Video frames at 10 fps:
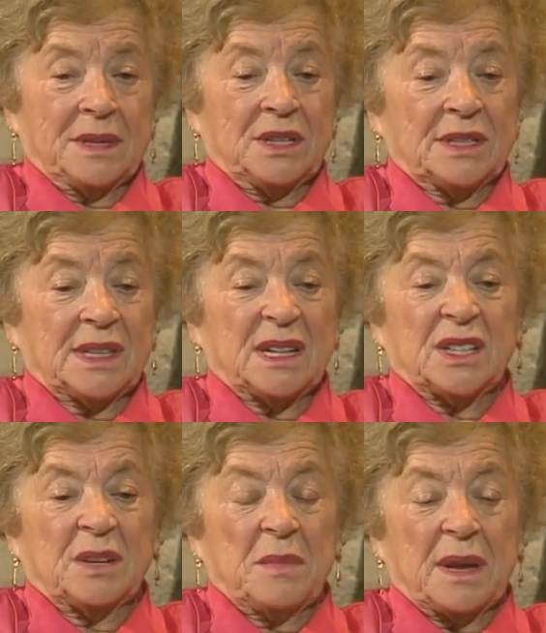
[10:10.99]
She said
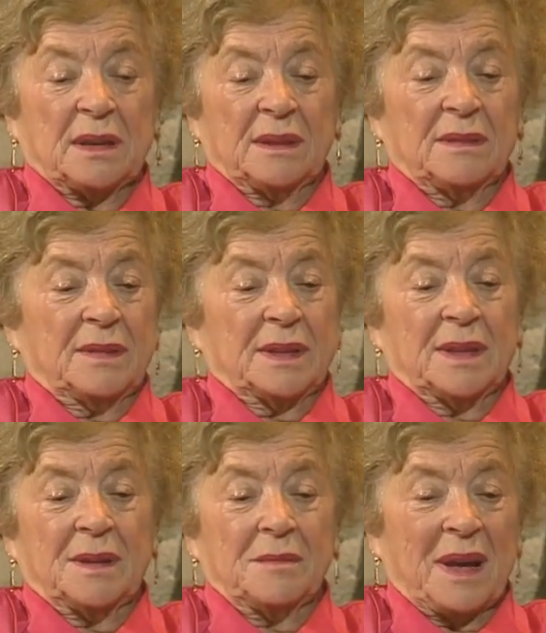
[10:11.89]
she made
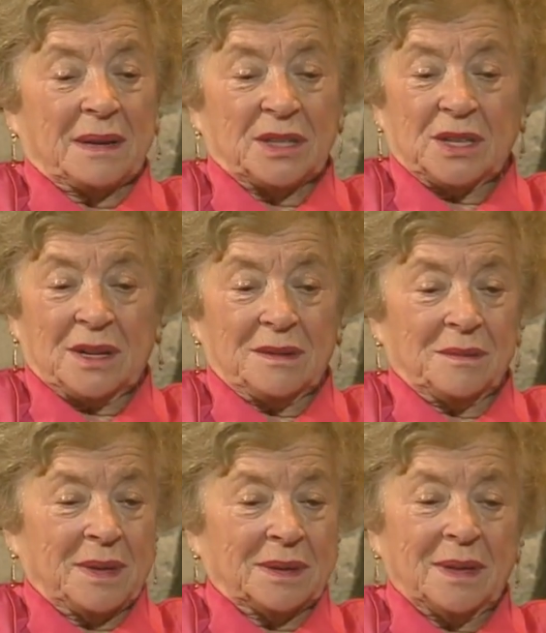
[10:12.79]
with margarine,
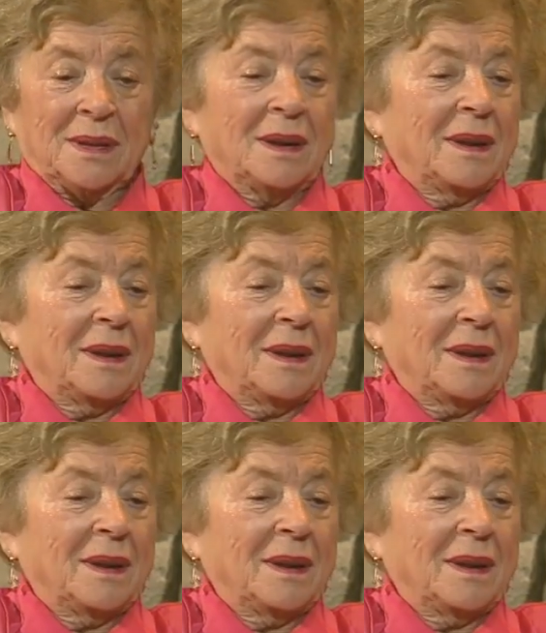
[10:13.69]
but